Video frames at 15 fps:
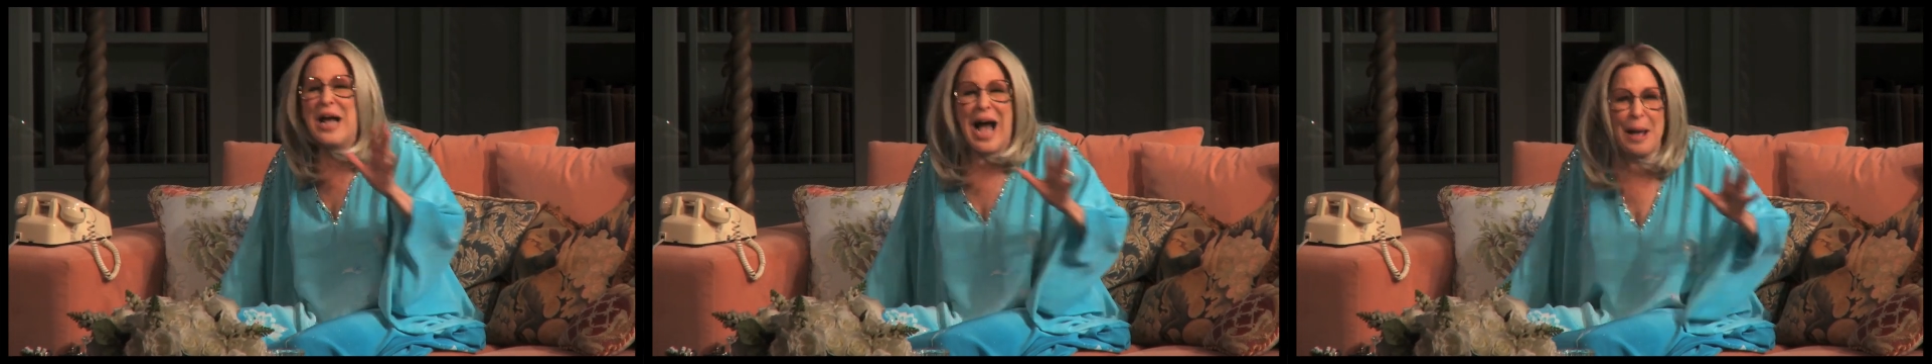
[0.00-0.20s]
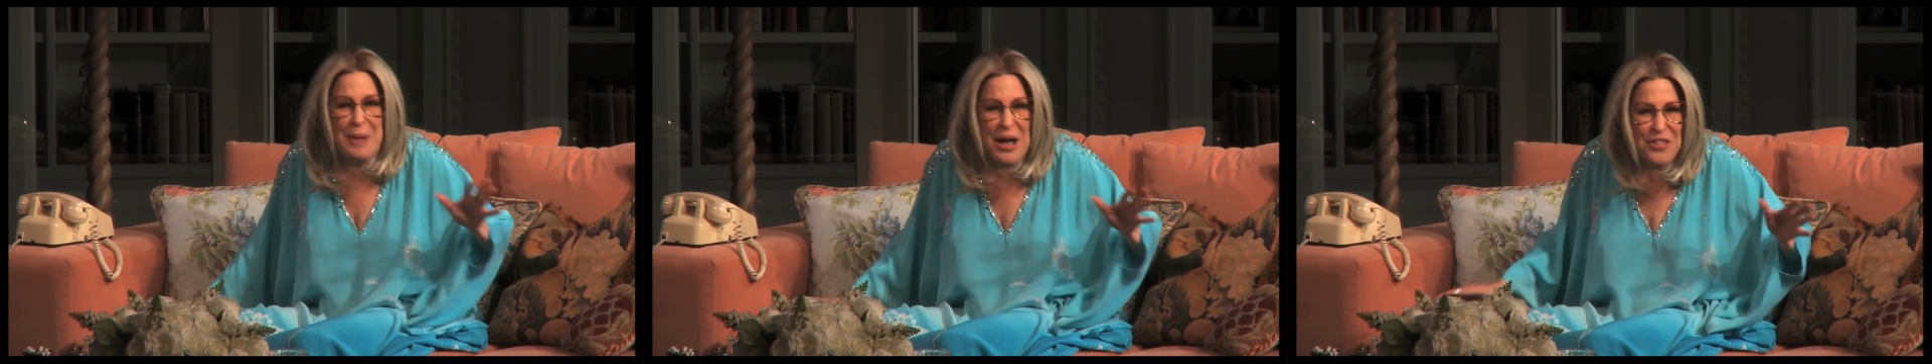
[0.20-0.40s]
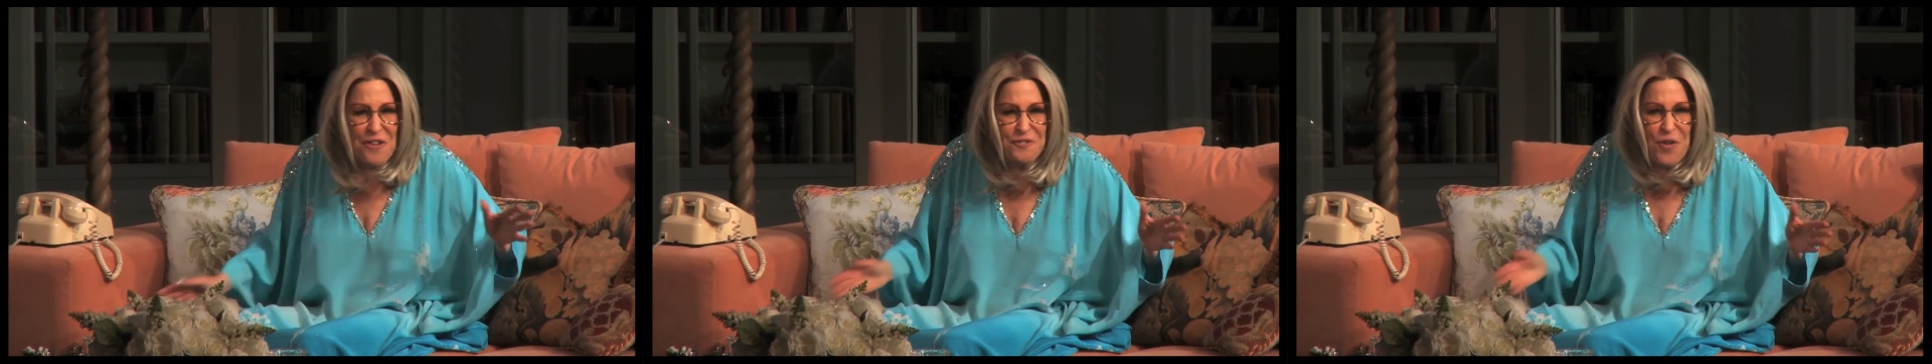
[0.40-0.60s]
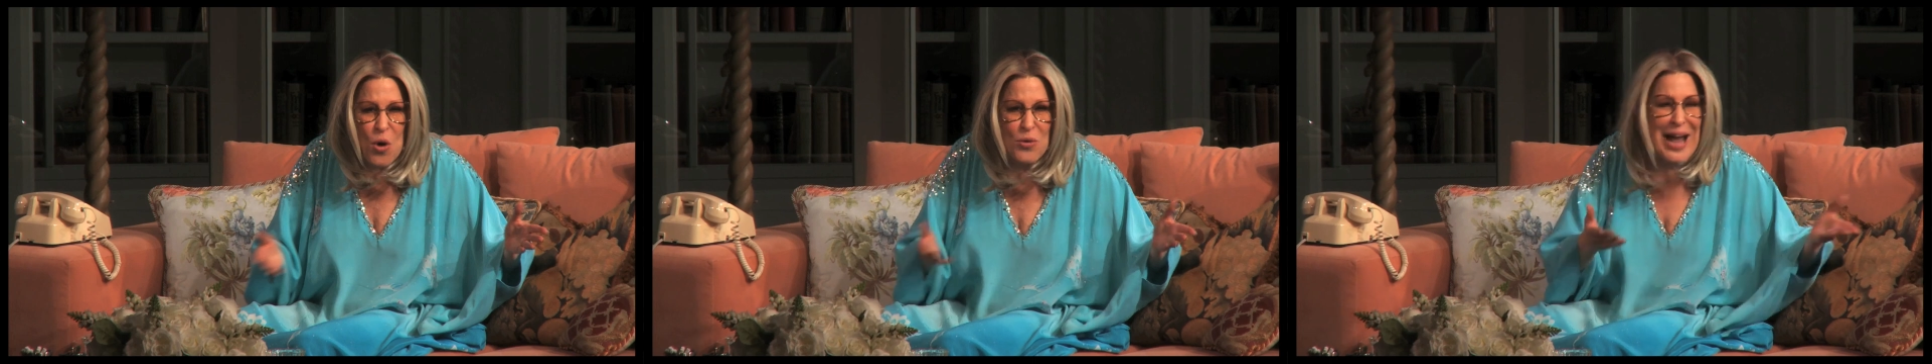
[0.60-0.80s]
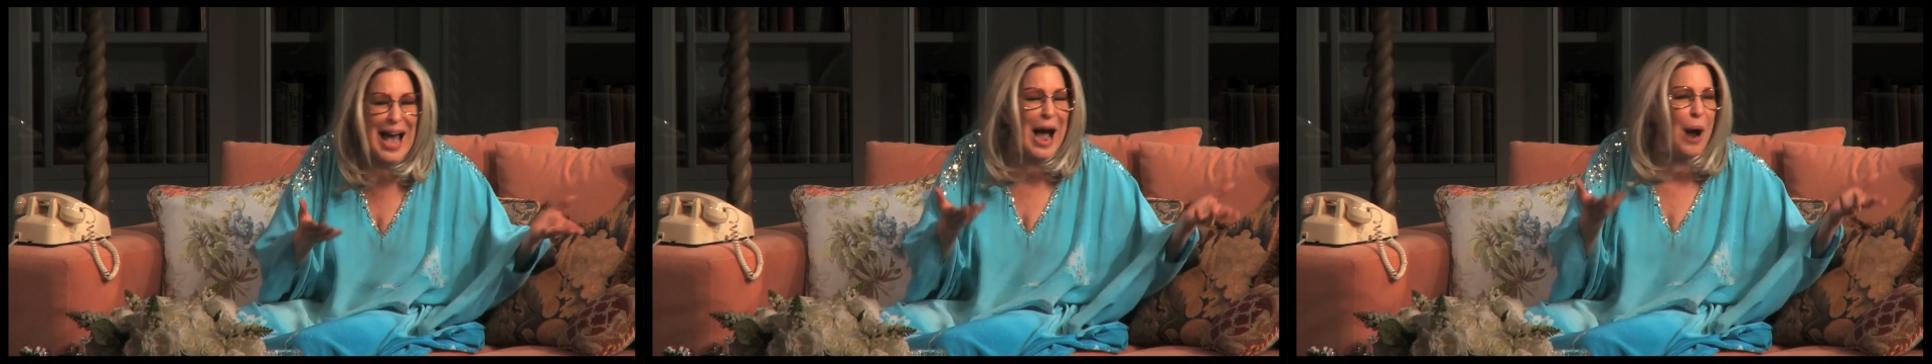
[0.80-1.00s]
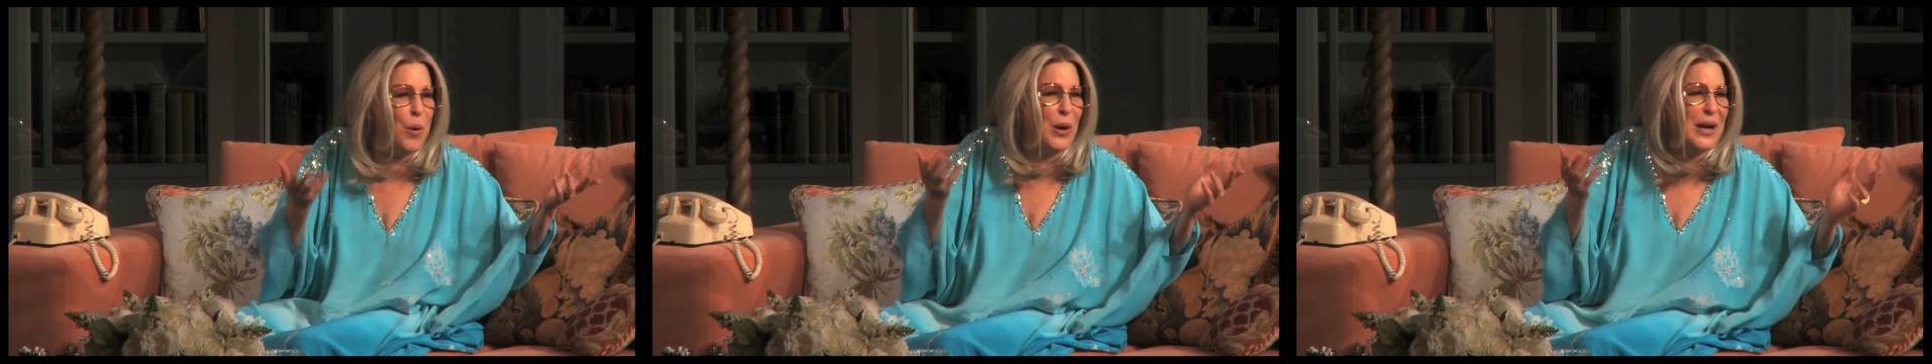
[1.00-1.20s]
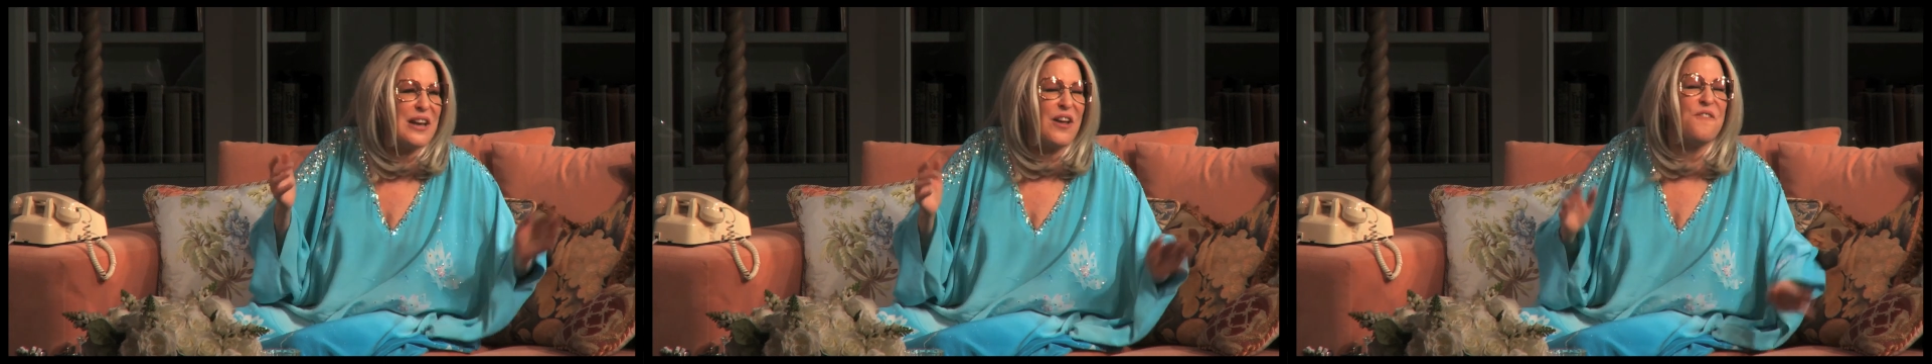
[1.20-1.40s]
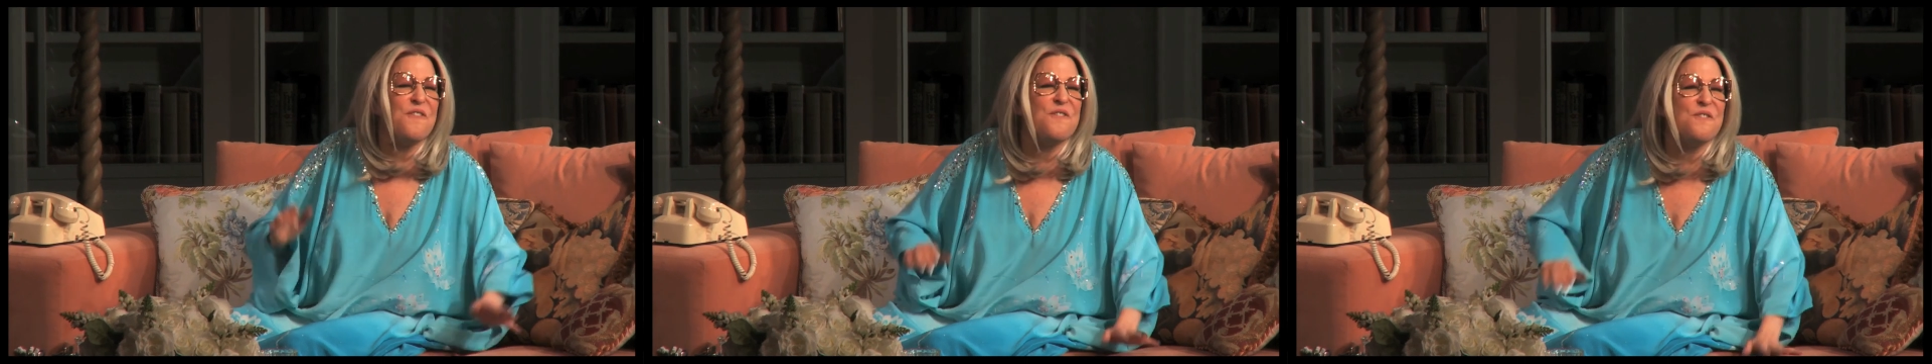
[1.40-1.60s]
I'm on the phone hourly
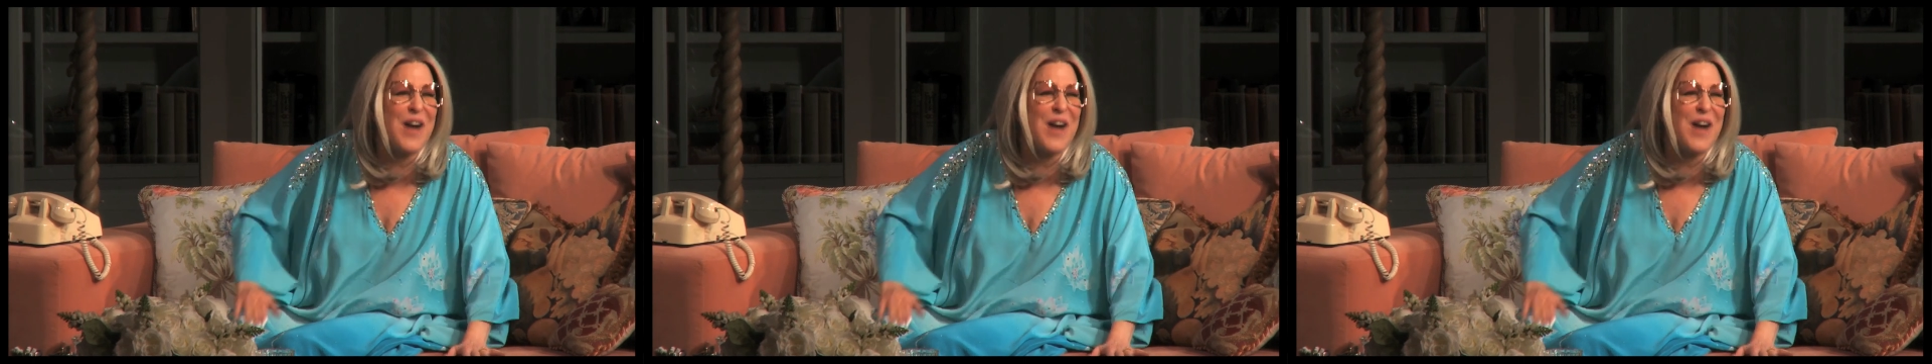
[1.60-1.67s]
to